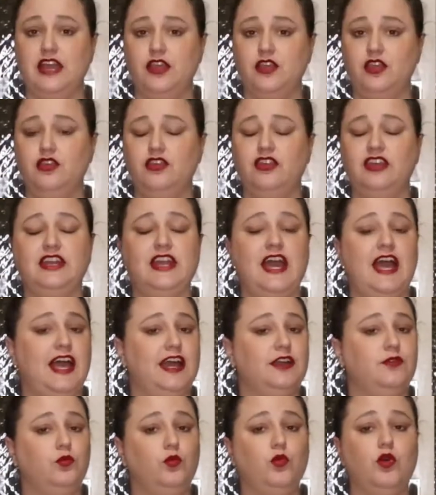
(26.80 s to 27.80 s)
Now you can
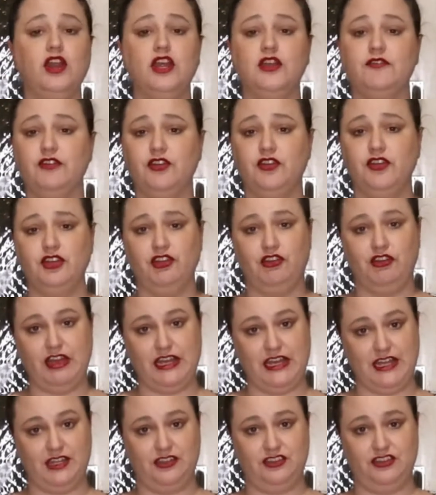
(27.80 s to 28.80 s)
add whatever
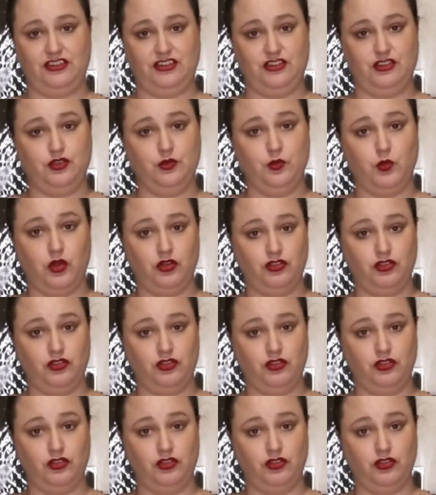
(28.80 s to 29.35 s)
ingredients you